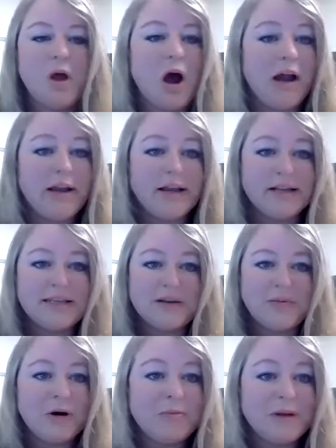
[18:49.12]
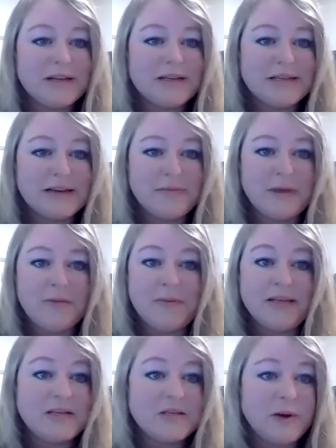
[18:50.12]
audience and purpose and
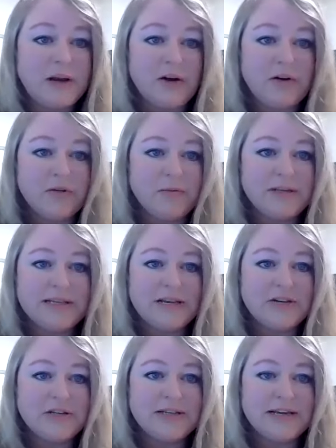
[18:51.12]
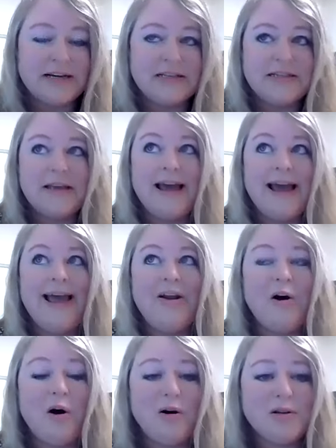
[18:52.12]
pieces we know from Essential 6,
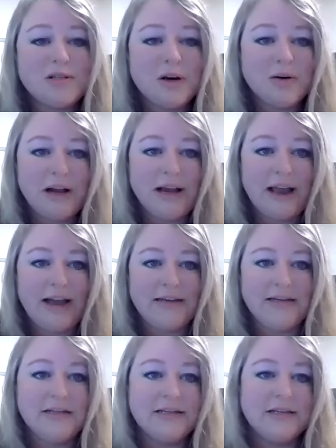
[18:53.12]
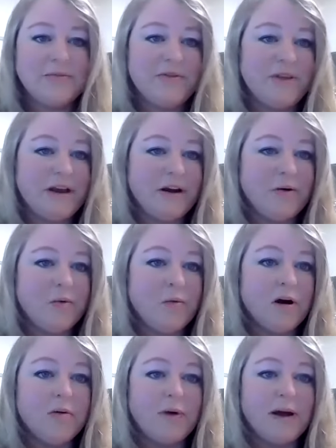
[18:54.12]
and also connected to some of their
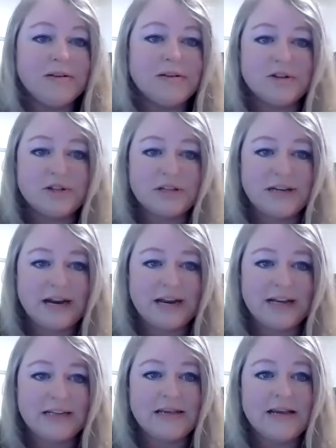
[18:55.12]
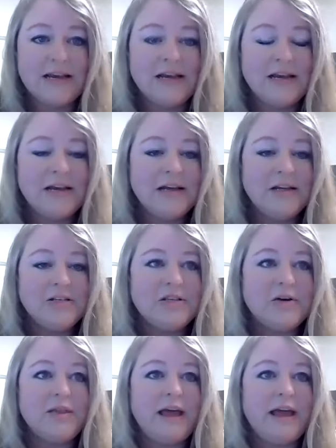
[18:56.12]
work around social studies.
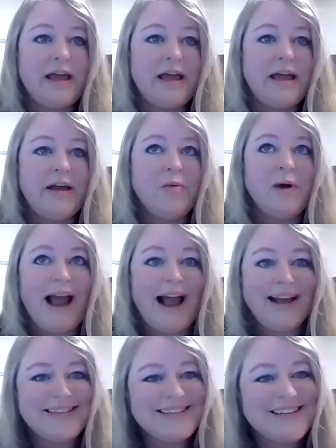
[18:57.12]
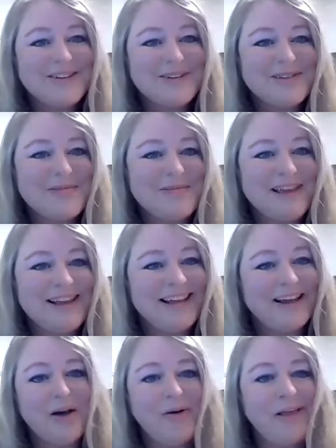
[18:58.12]
So they were asked to do something
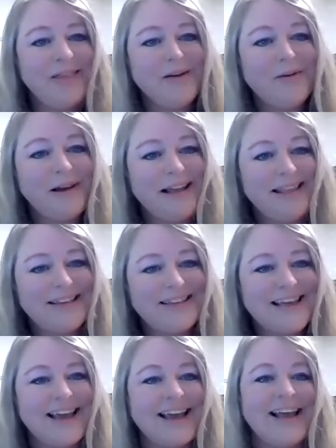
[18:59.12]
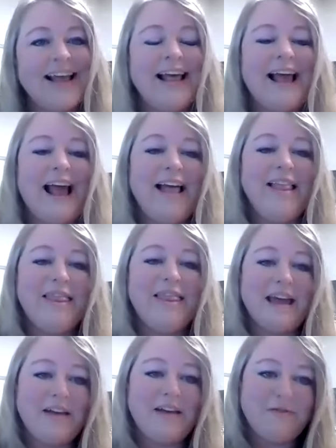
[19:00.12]
like, oh, I think we need this thing. And
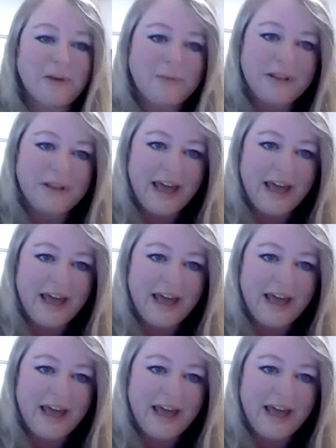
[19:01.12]
they flipped